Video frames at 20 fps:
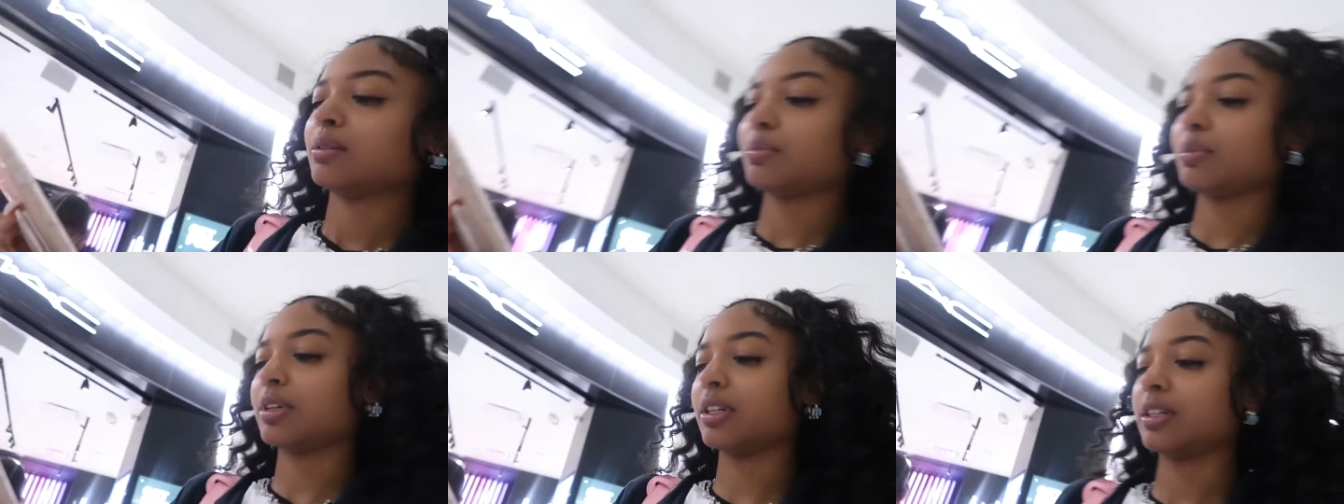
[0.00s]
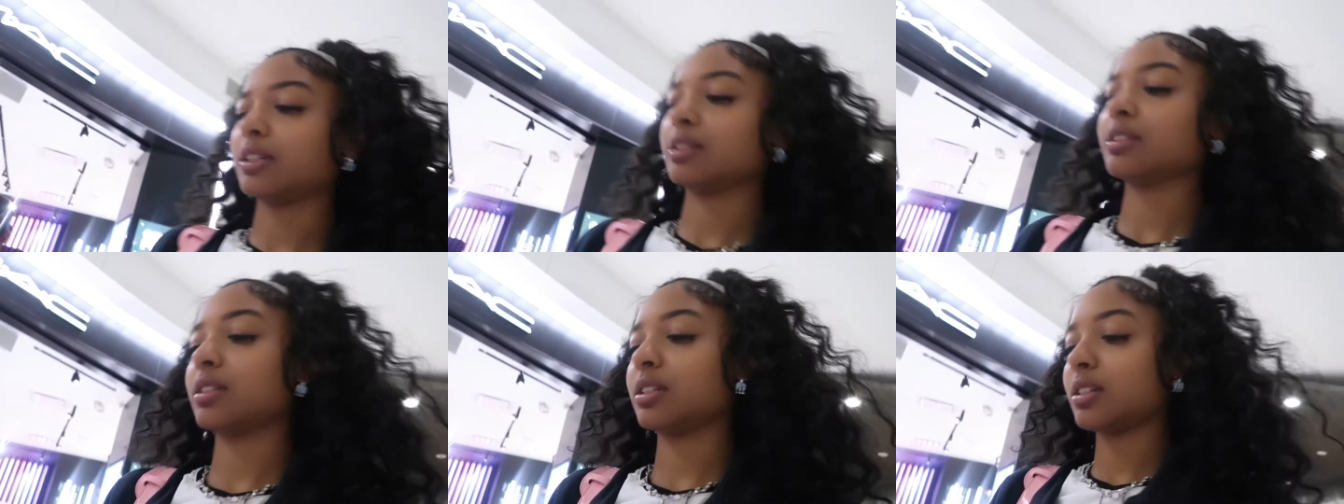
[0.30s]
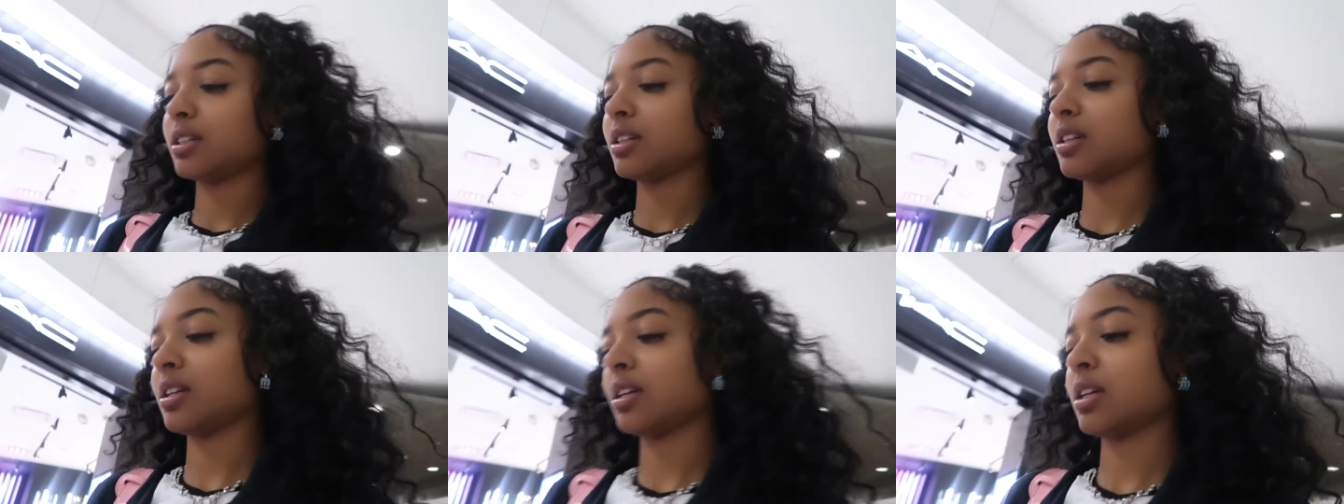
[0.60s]
but
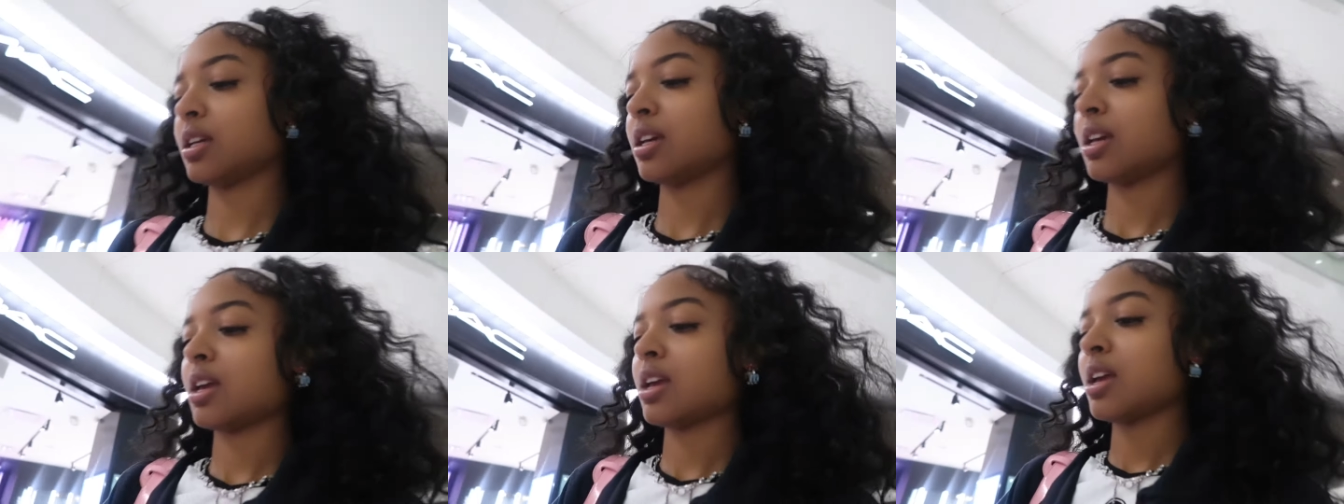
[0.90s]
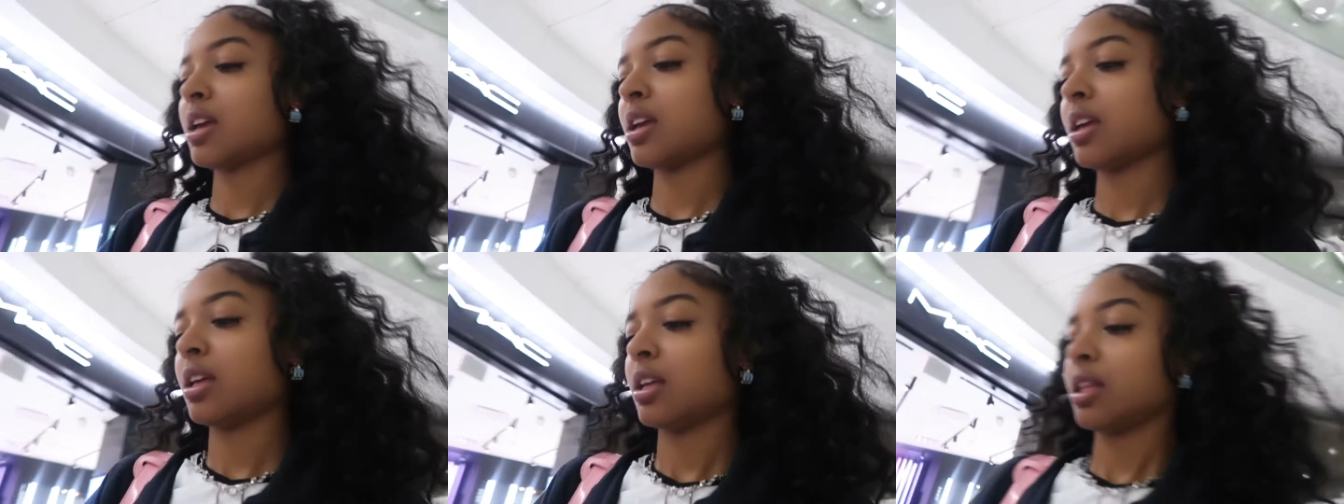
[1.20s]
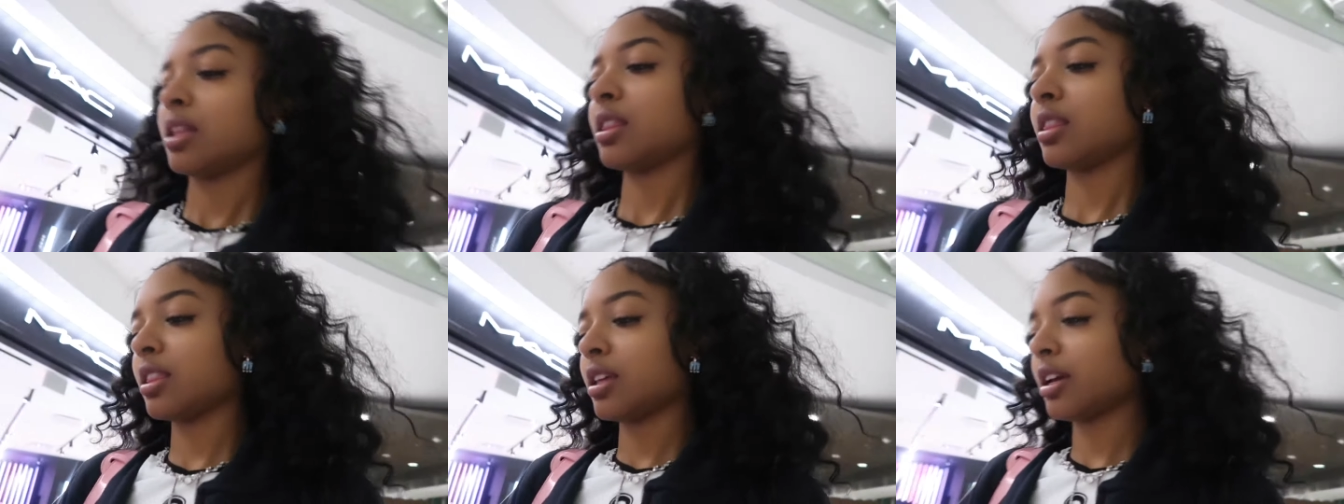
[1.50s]

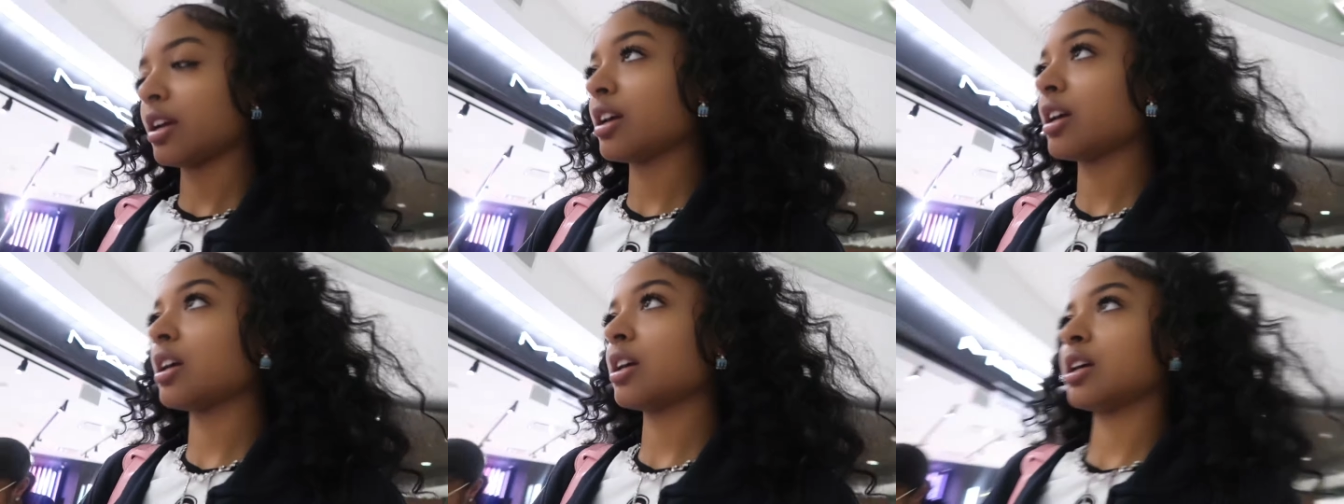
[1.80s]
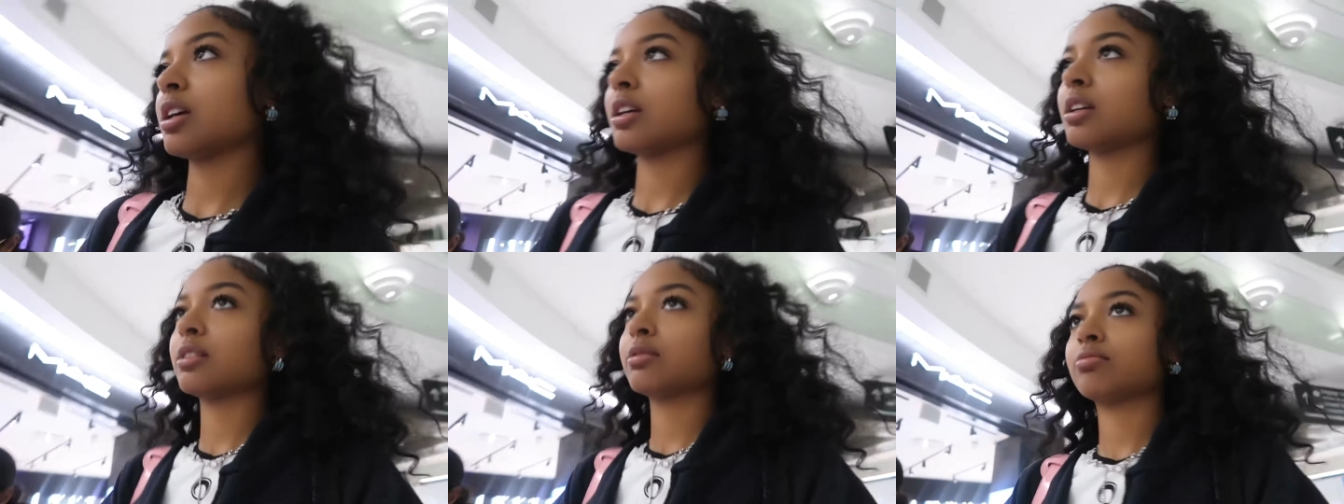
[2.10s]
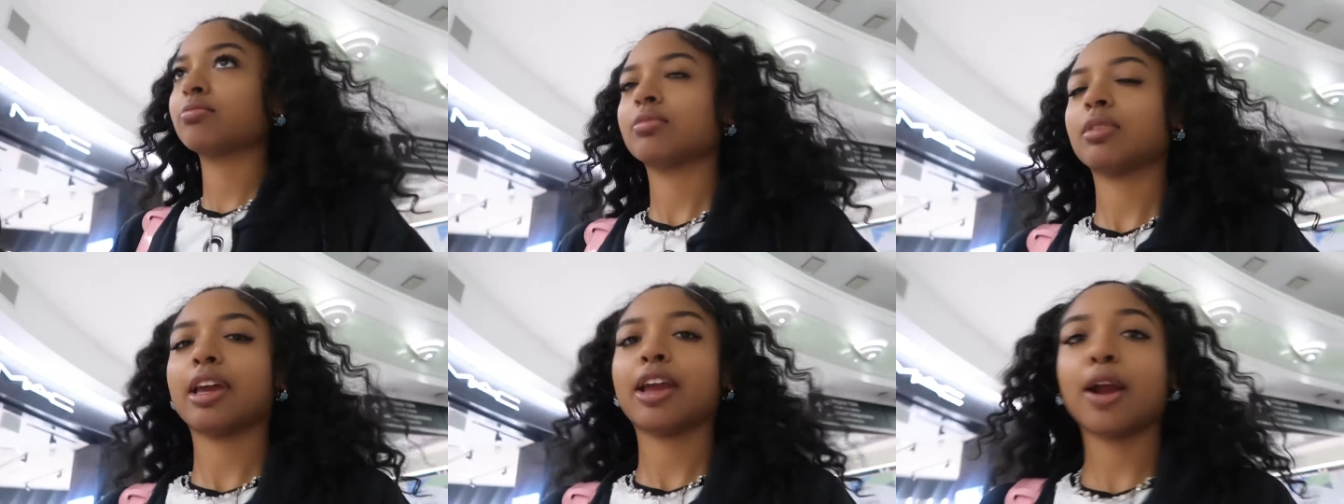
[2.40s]
there
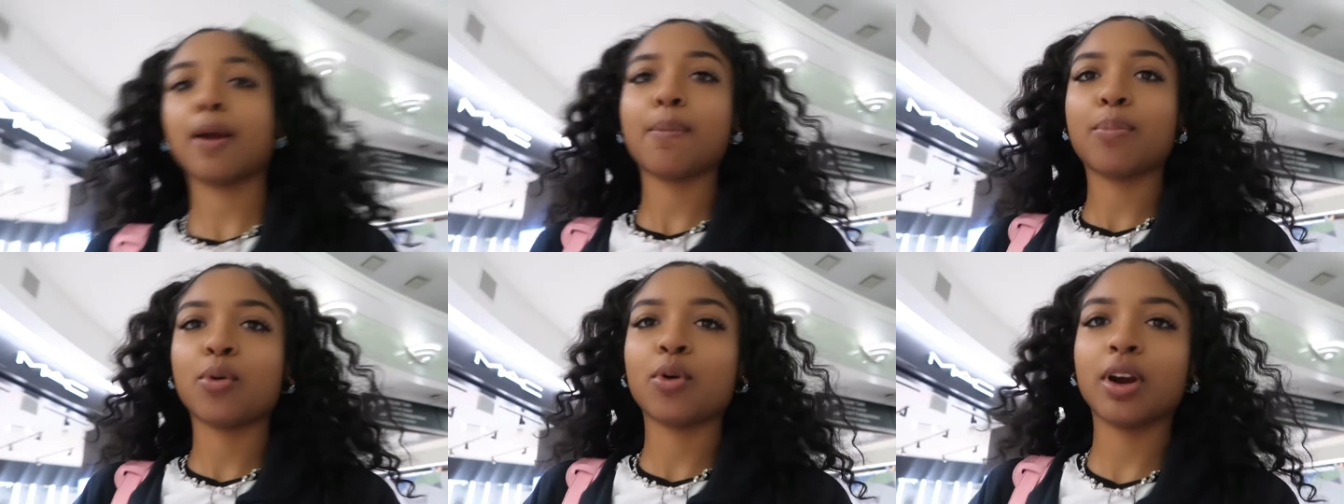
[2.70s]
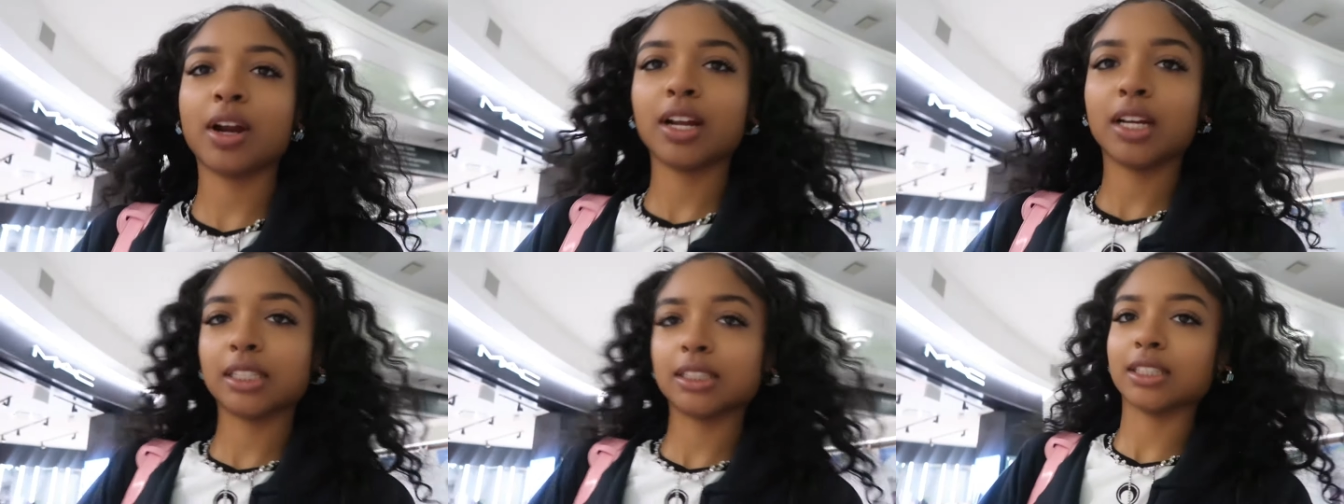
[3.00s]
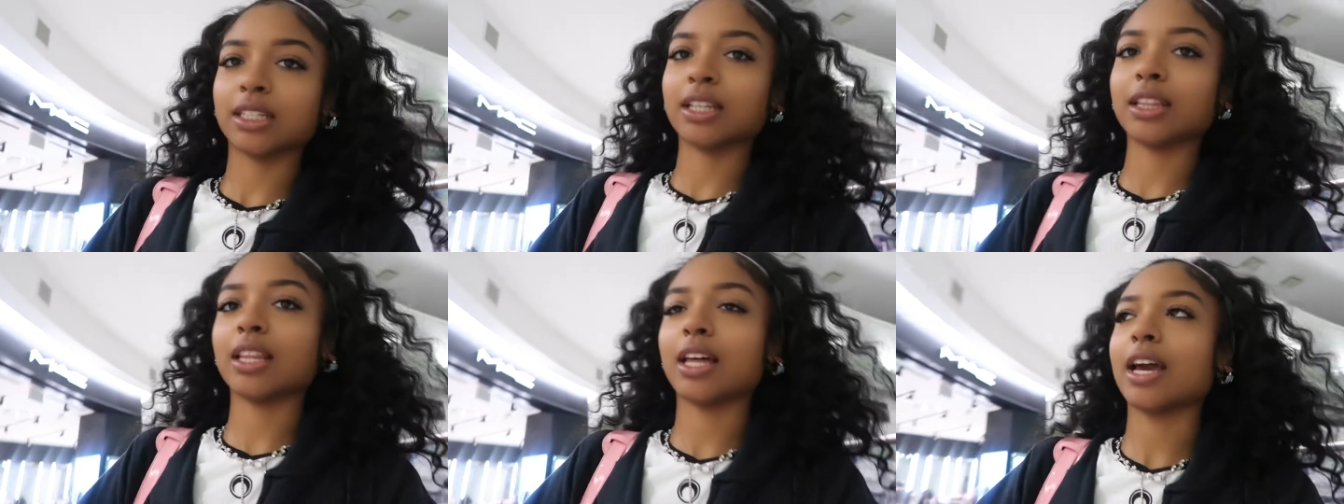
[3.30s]
airport
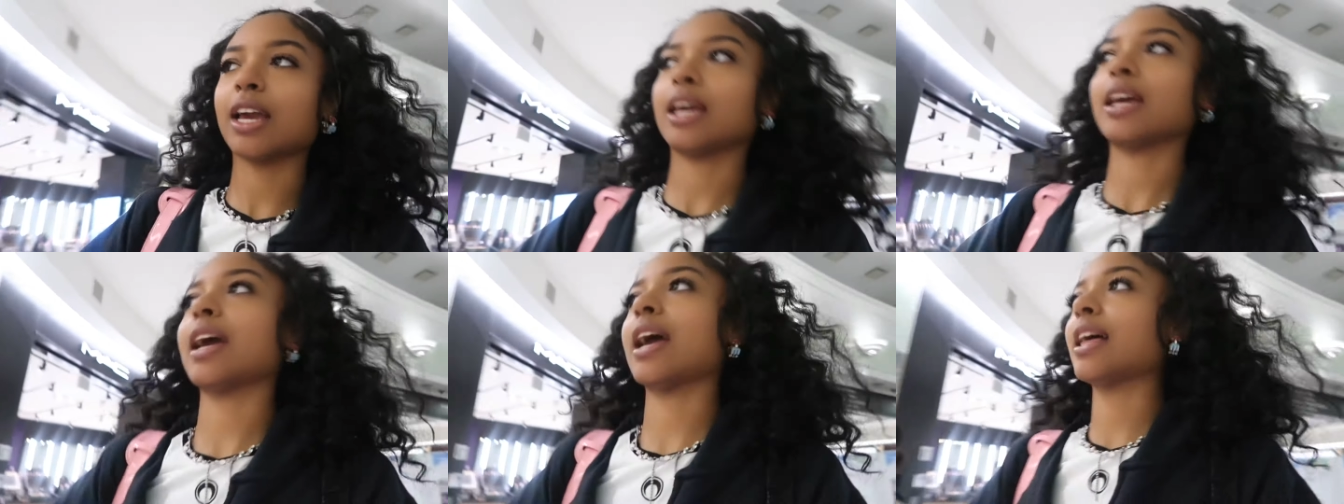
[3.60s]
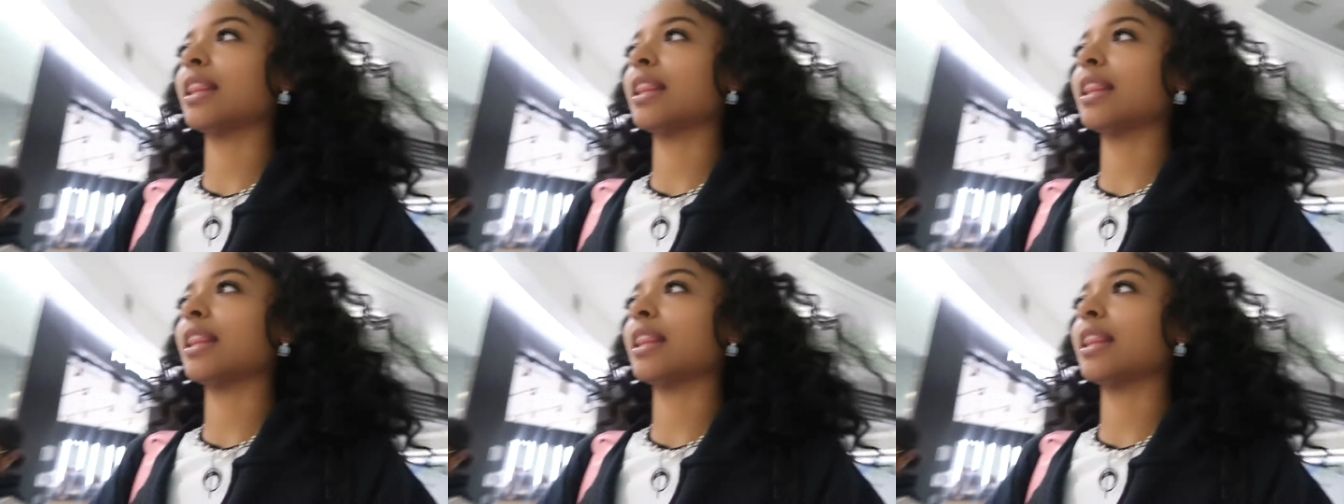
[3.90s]
isn't like